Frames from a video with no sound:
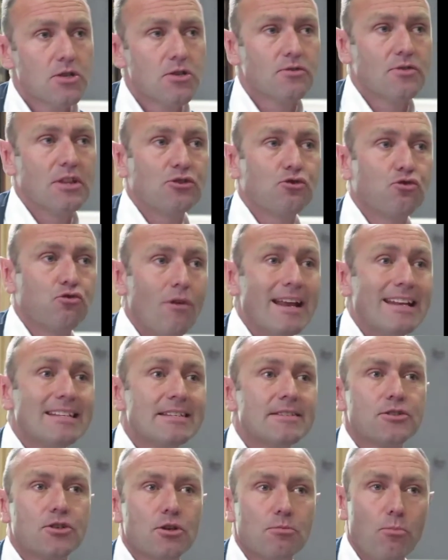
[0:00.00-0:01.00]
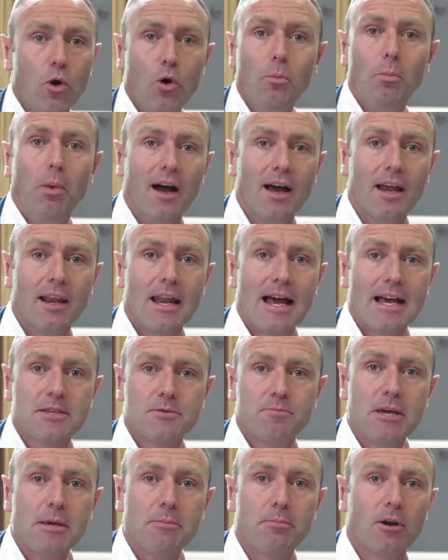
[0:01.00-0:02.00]
So the trend to mobile, as
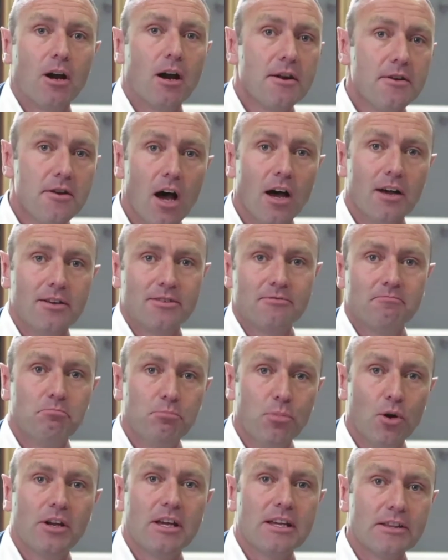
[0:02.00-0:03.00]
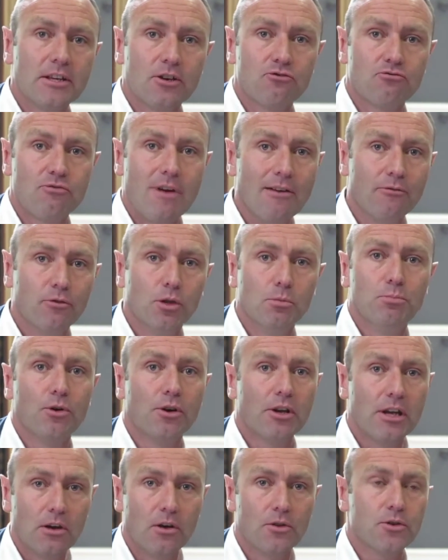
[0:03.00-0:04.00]
people are not booking their travel,
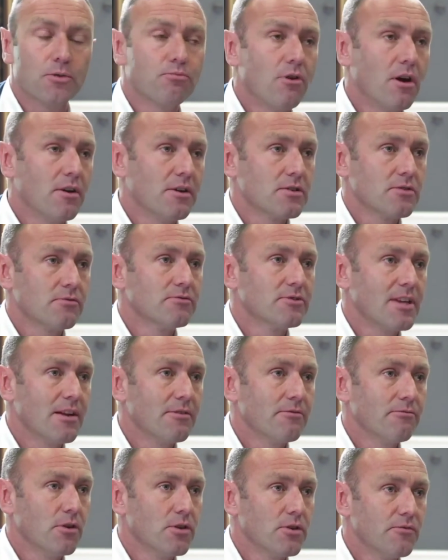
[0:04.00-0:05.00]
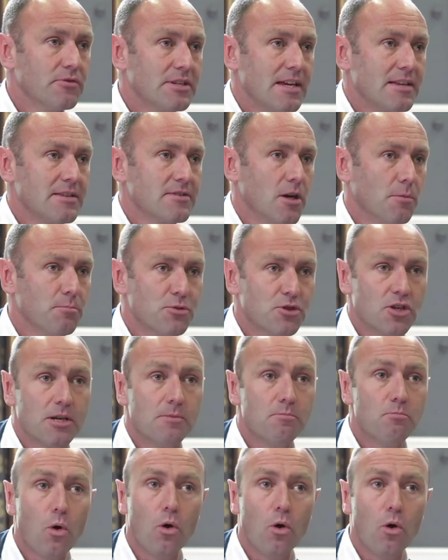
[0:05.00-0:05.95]
booking other products, have sat in front of a desktop machine,